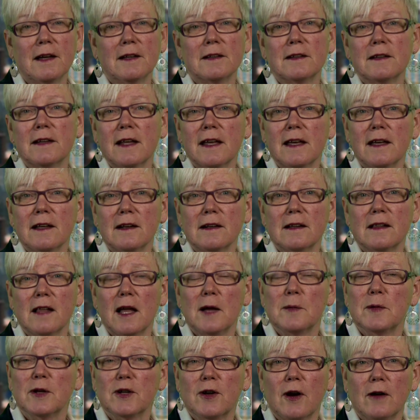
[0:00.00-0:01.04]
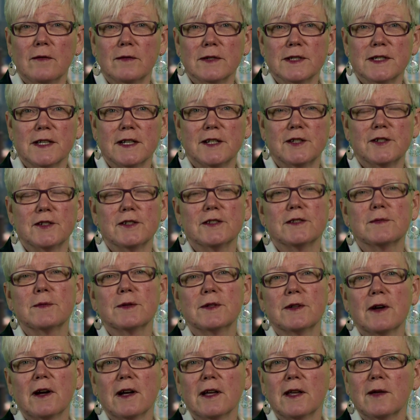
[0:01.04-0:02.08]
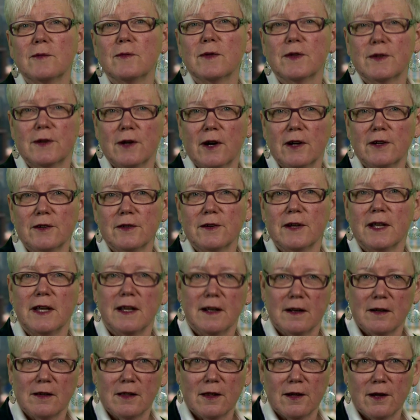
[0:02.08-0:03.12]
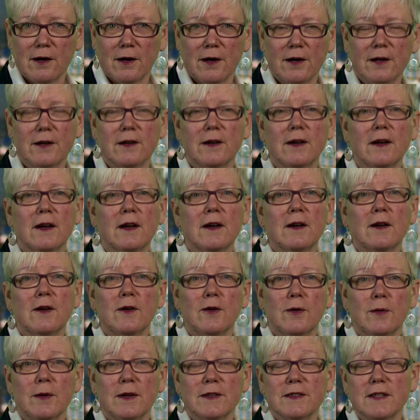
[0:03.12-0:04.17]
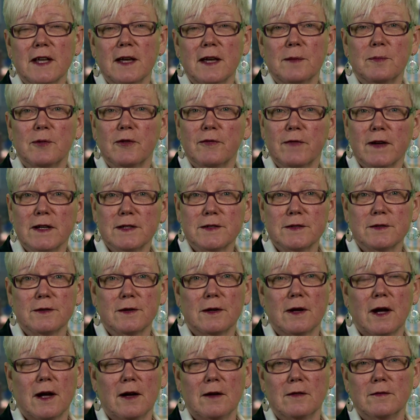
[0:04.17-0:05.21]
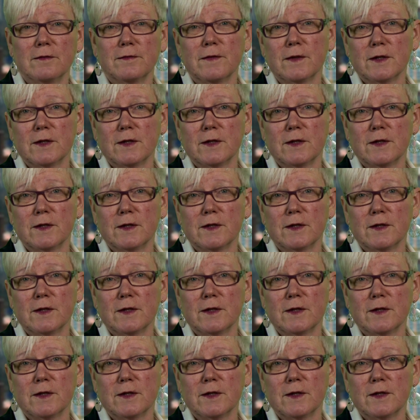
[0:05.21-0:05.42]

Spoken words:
Today in Climate Conversations, we're talking with Dr. Ian Clark, who is a professor of